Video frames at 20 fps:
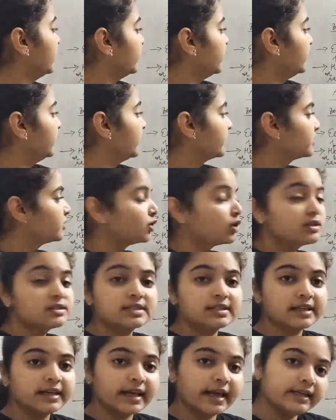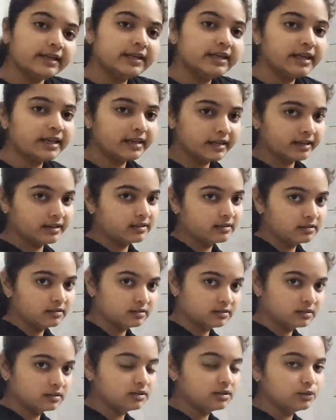electrons can gain and
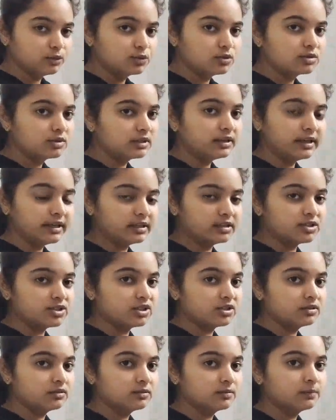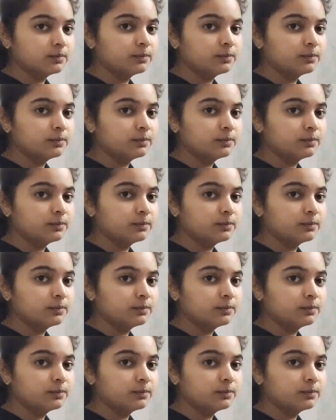lose the energy,